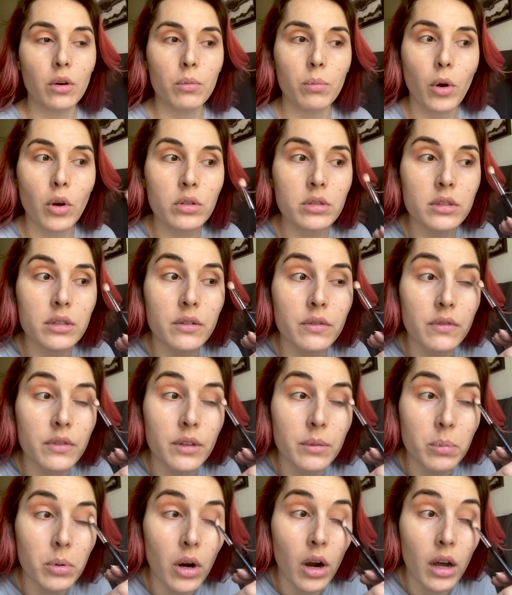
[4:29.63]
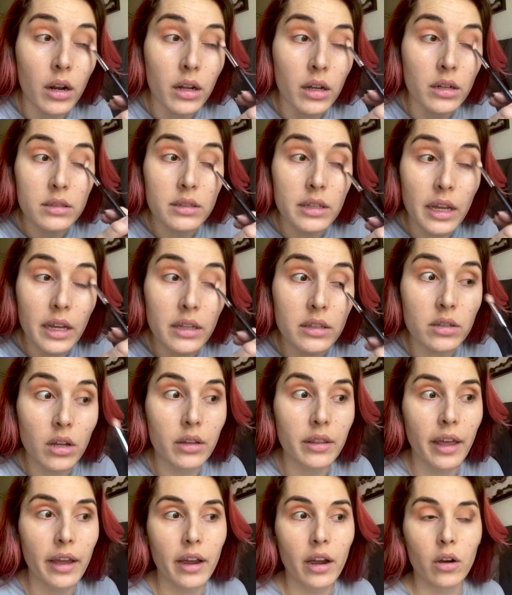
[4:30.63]
most of the product stays
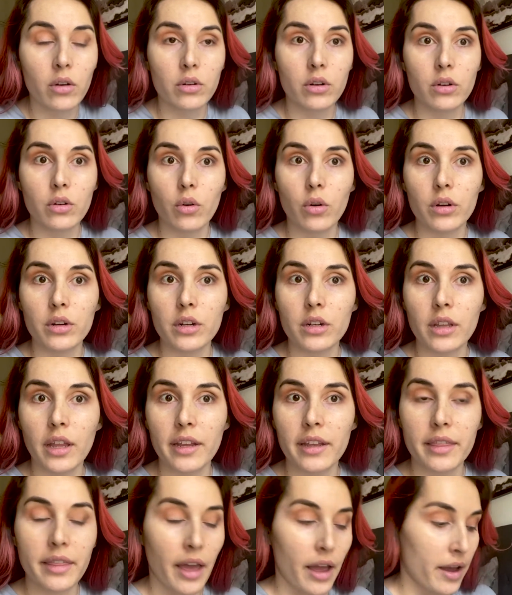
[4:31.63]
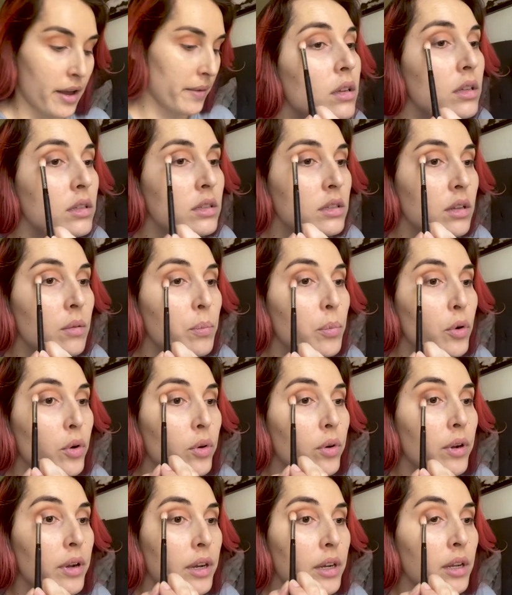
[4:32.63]
on that outer corner like that. This is a
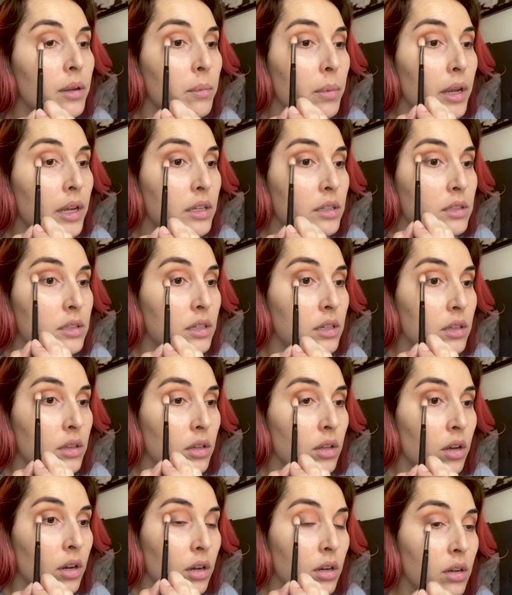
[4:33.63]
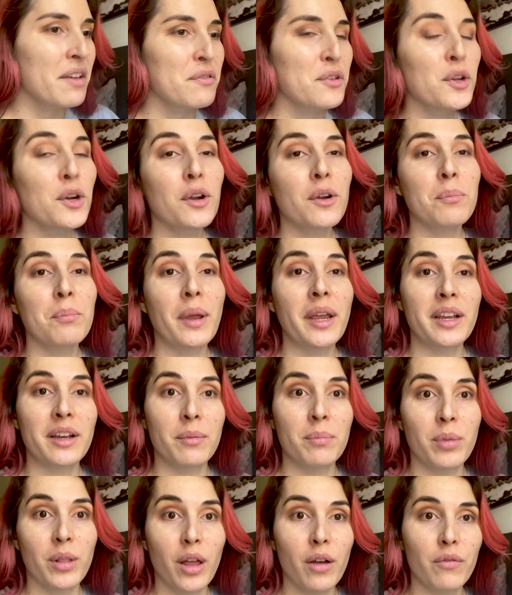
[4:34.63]
pretty basic look. If you're a
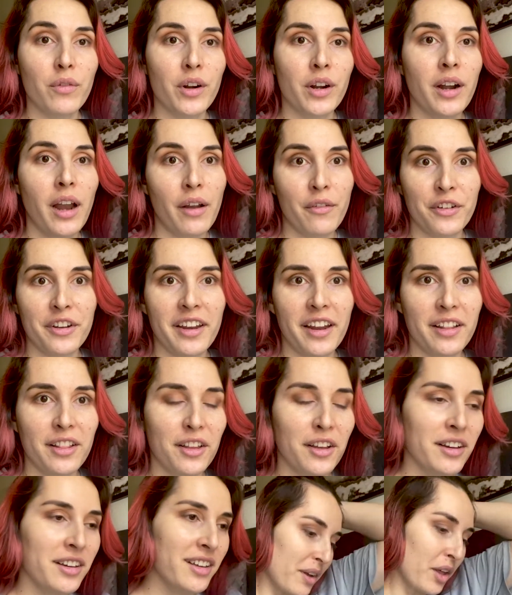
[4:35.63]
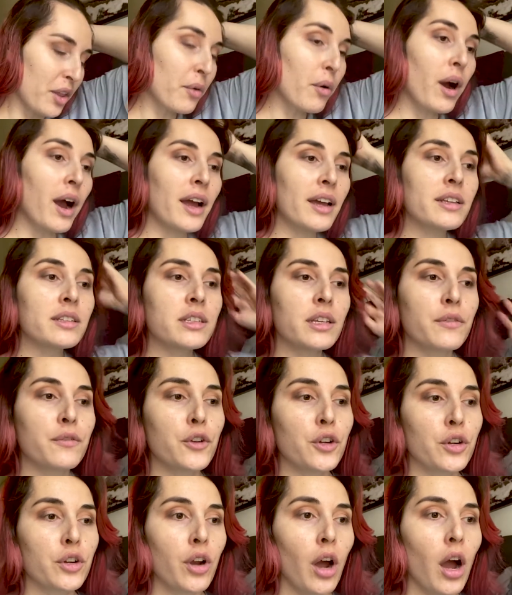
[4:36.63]
makeup lover, everyday look. Otherwise, if
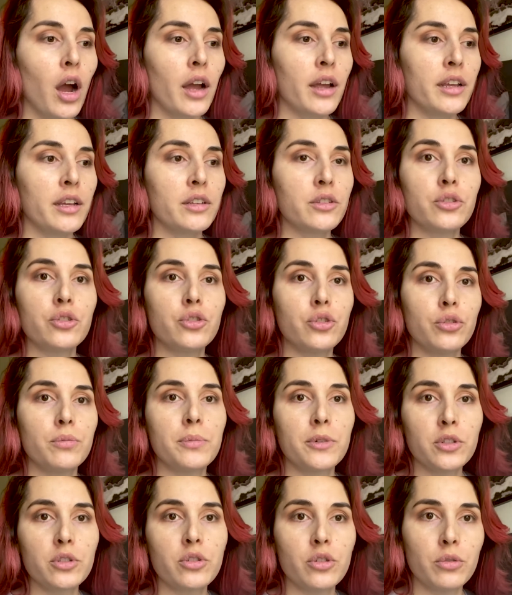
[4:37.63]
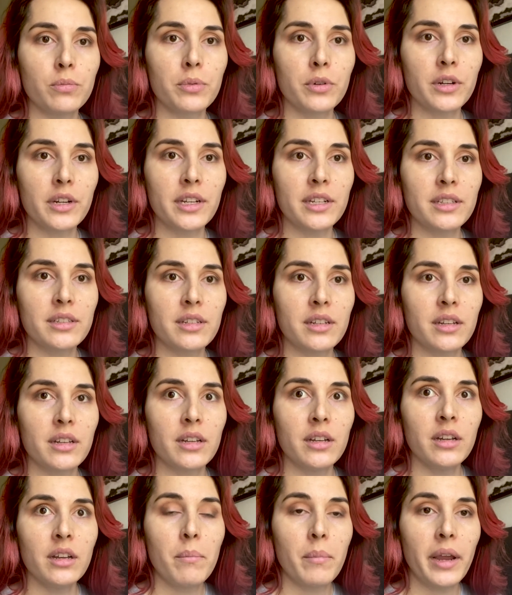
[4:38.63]
you're not super
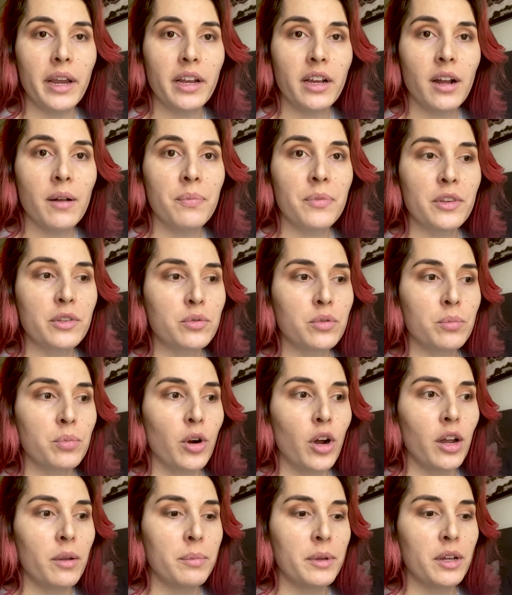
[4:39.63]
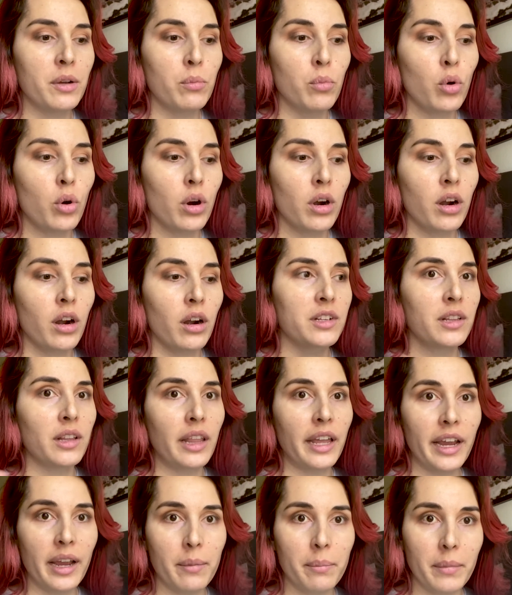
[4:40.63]
into makeup, this would probably be a more
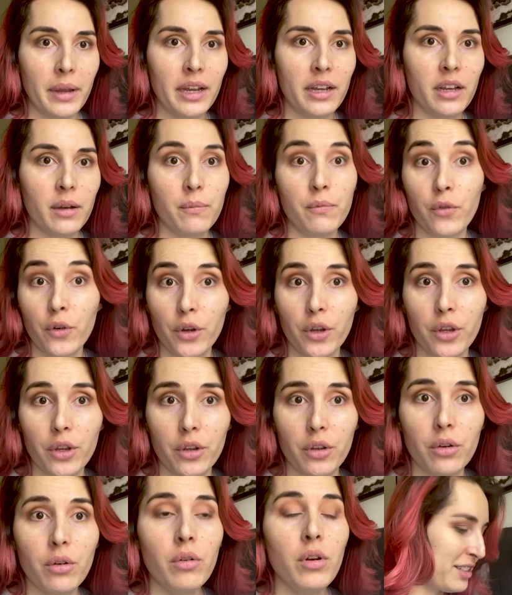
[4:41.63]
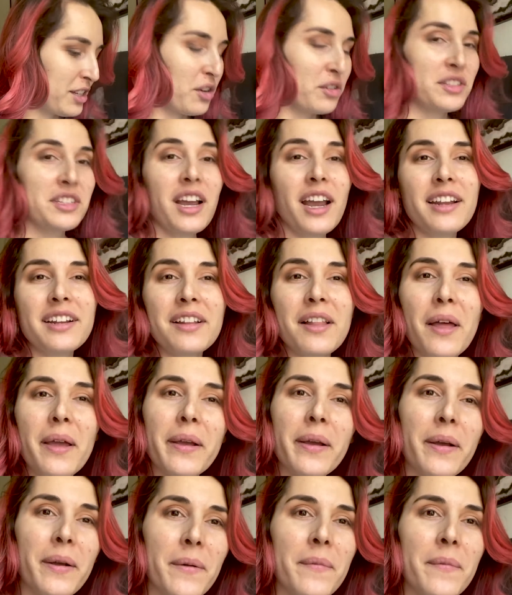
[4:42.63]
glam makeup for you. So it's kind of like,